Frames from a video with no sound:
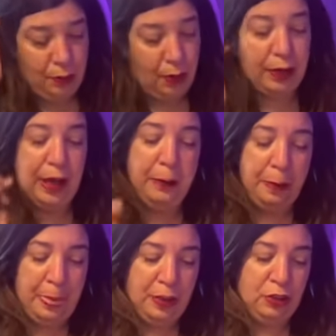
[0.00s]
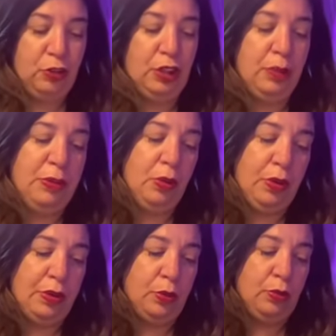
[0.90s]
Okay? So you're going to be
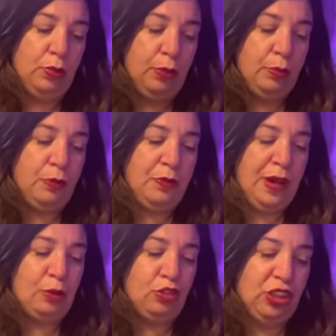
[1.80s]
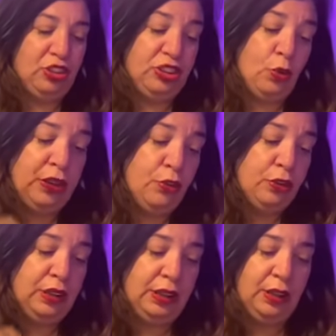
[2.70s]
going through profound changes, or you're
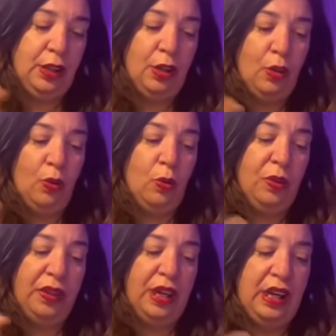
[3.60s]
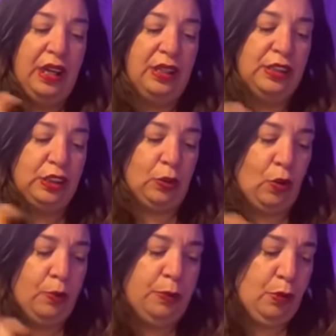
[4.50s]
dealing with a
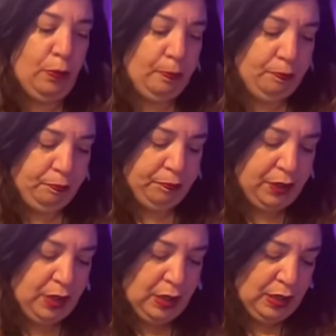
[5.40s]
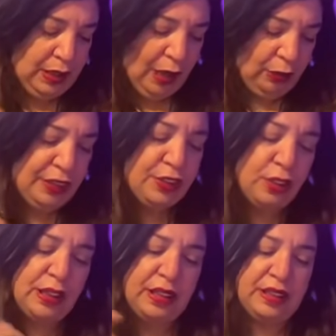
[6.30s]
Scorpio. Now, let's
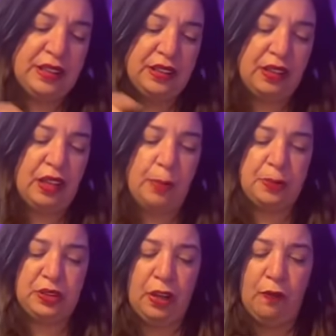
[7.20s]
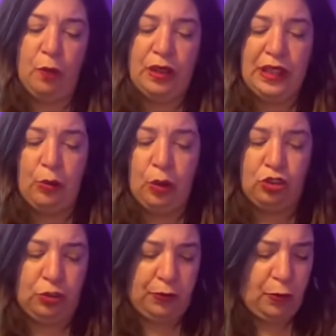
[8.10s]
look at the Six of Cups of what they
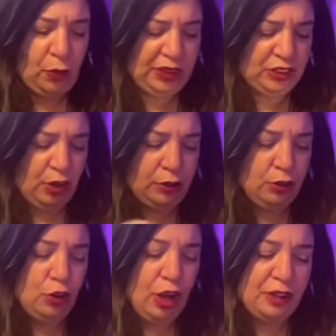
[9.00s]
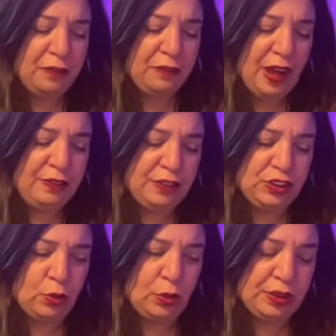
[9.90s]
want you to focus on. You've got the Five of
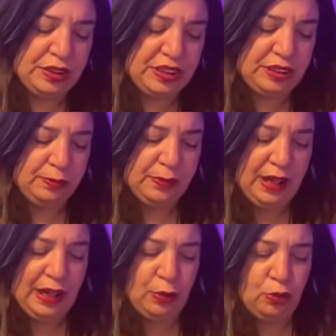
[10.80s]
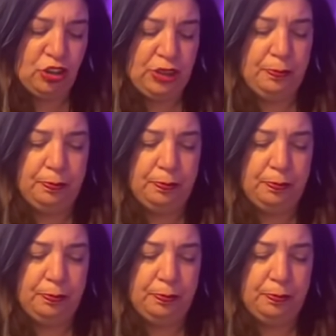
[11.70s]
Swords energy.